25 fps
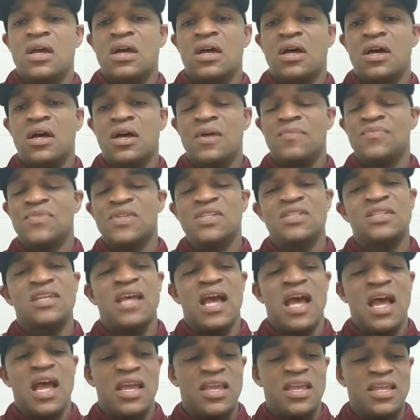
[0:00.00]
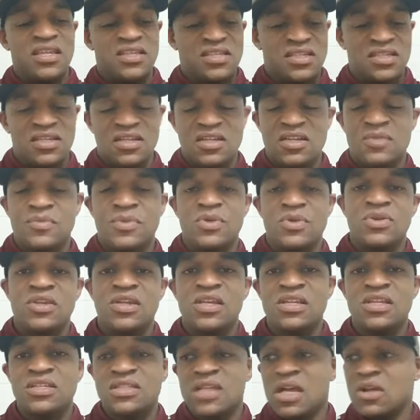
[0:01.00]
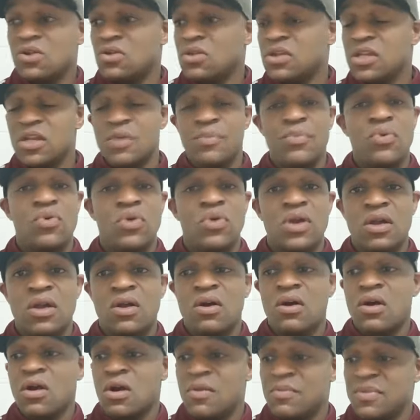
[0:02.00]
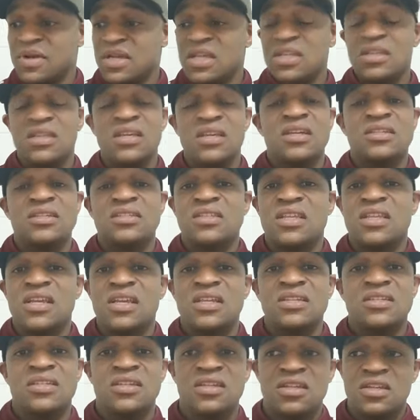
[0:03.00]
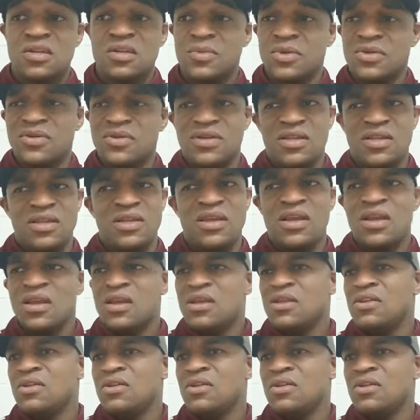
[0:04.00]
um, this guy he's in the community he's not only a point guard but he does things in the community